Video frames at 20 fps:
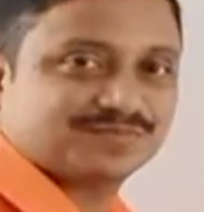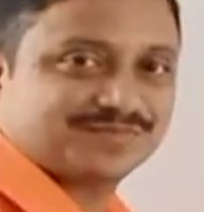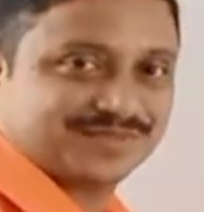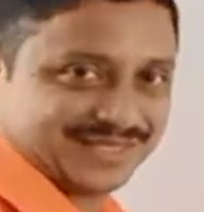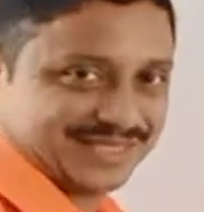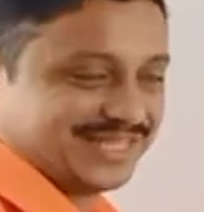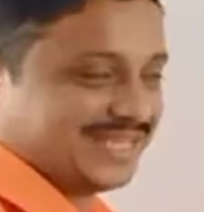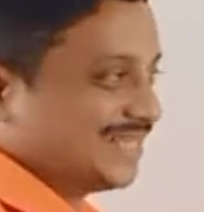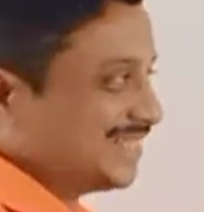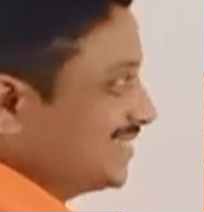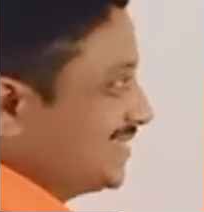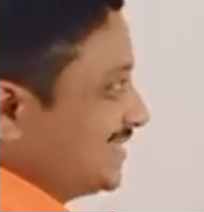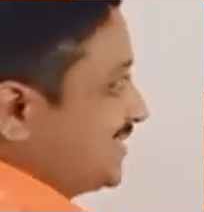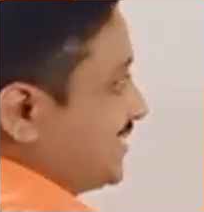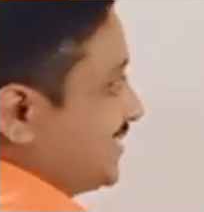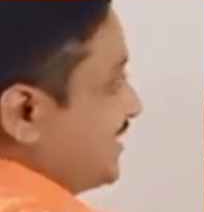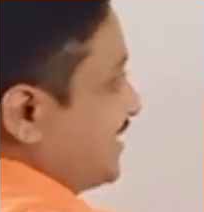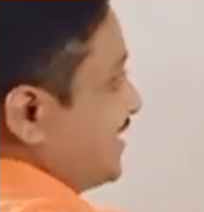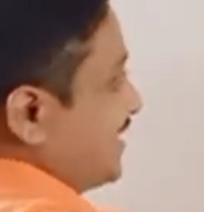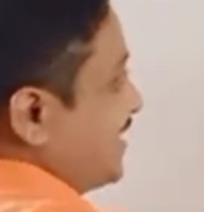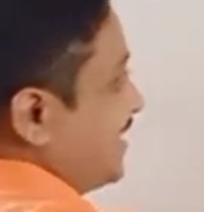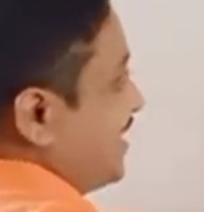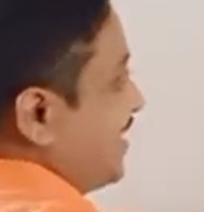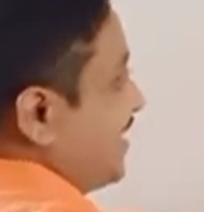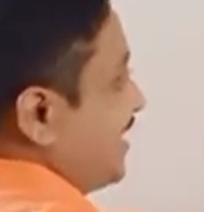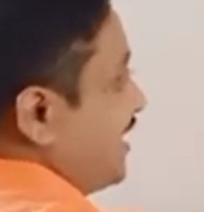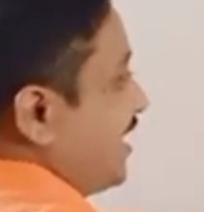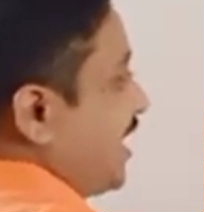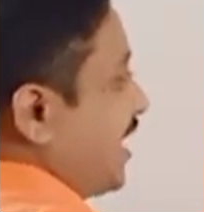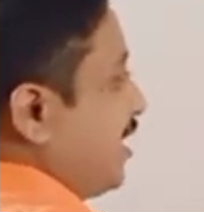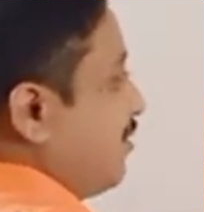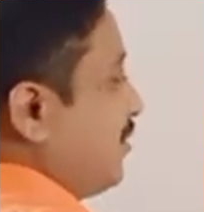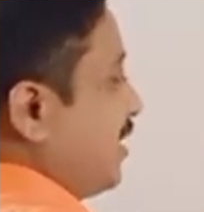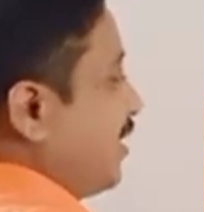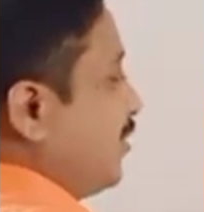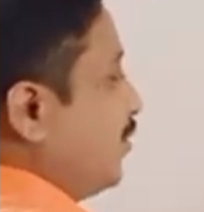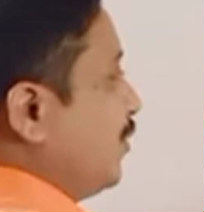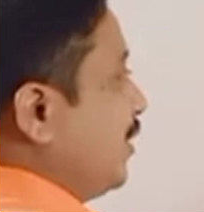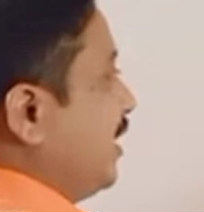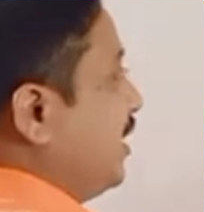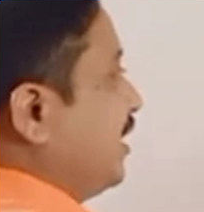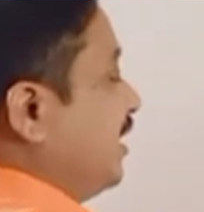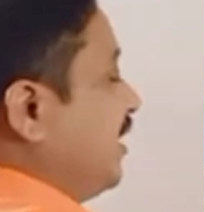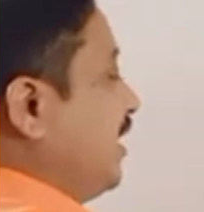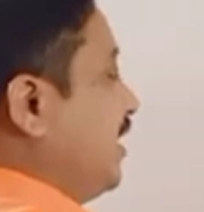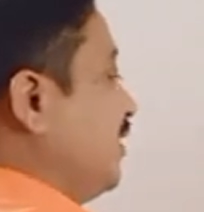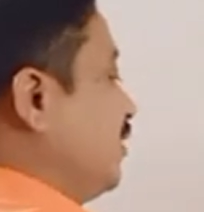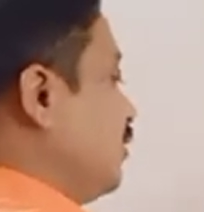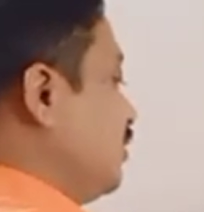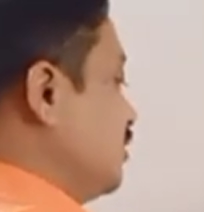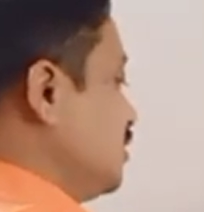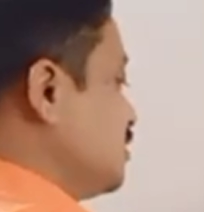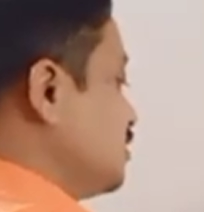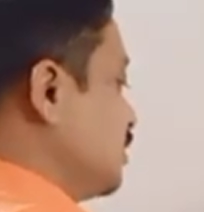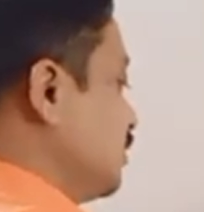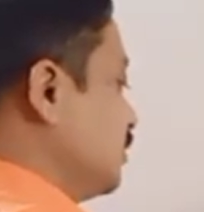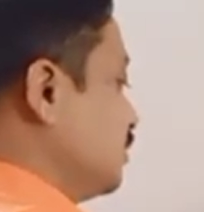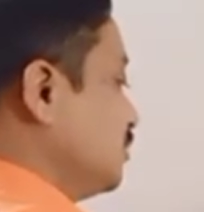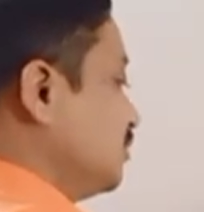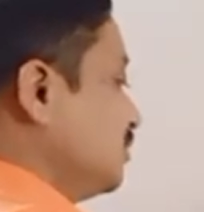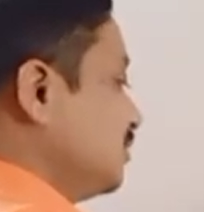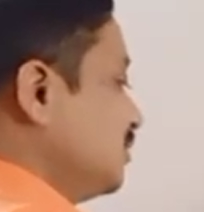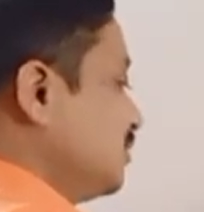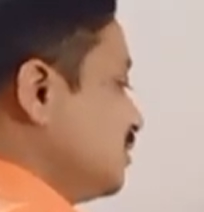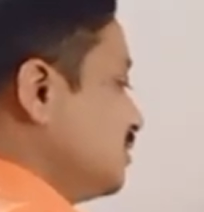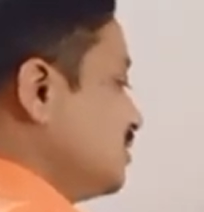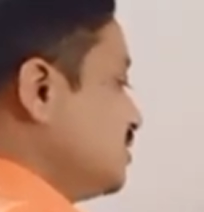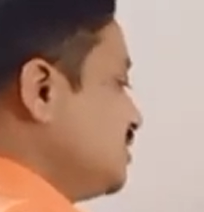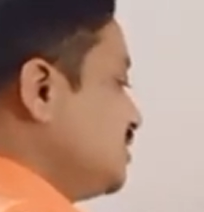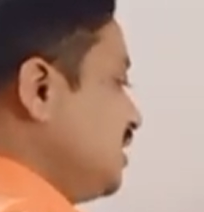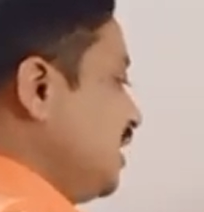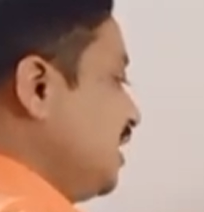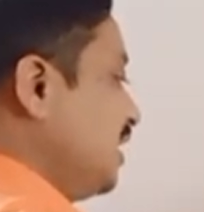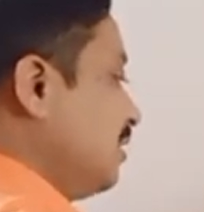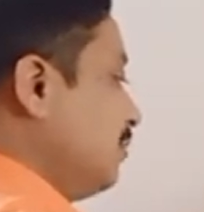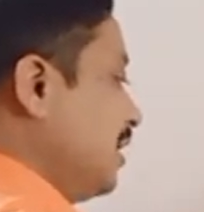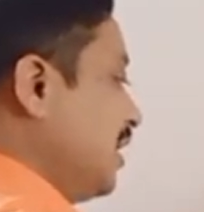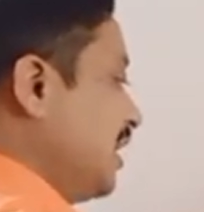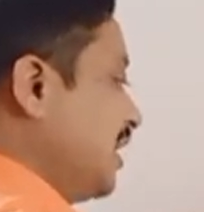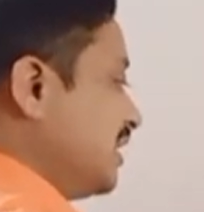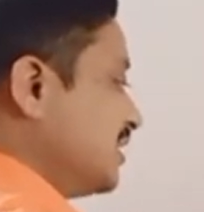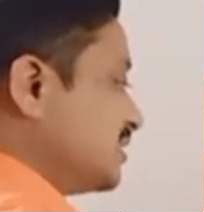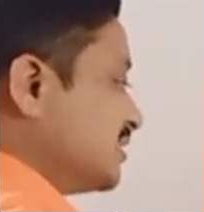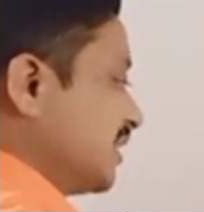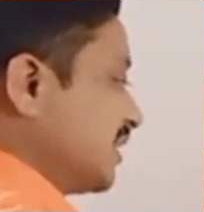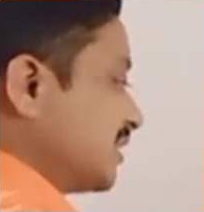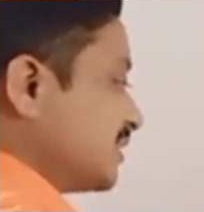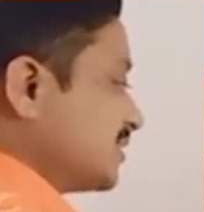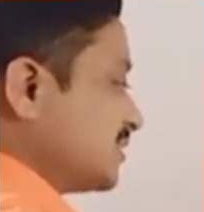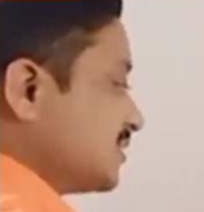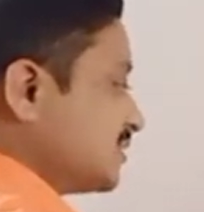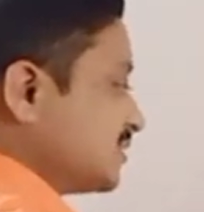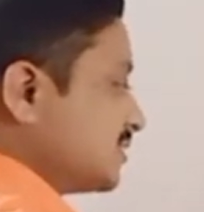Yes. Now I am going ahead also g double dash x.